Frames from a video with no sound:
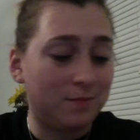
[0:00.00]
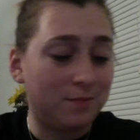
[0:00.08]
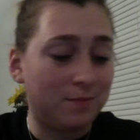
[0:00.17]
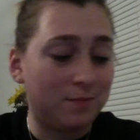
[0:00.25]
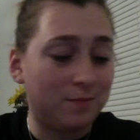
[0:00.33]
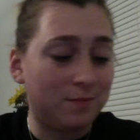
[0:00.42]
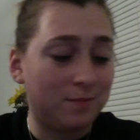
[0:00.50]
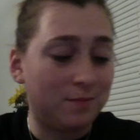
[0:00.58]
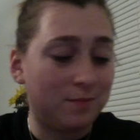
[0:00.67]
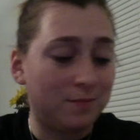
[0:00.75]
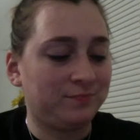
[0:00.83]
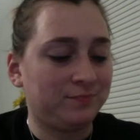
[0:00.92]
Um,
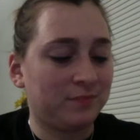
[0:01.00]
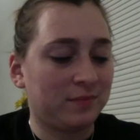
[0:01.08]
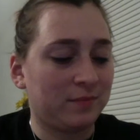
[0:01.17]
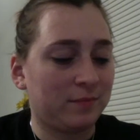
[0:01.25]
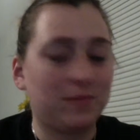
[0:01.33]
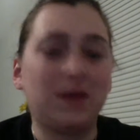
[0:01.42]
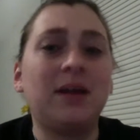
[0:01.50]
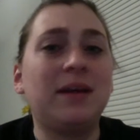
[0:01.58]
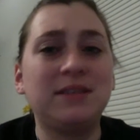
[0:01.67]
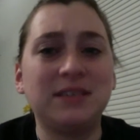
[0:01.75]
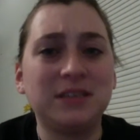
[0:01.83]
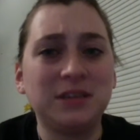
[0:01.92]
but I
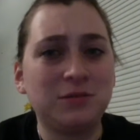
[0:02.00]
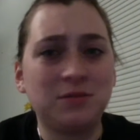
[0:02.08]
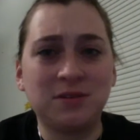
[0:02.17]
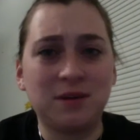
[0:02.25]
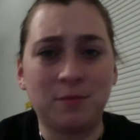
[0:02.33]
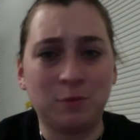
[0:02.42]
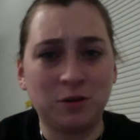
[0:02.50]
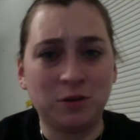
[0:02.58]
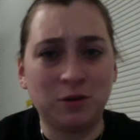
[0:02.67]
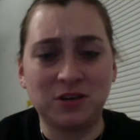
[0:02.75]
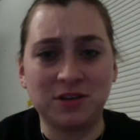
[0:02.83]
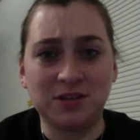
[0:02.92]
did use a
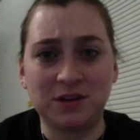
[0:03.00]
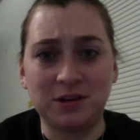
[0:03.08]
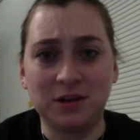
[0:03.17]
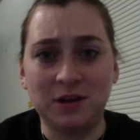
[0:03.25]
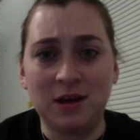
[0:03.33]
moisturizer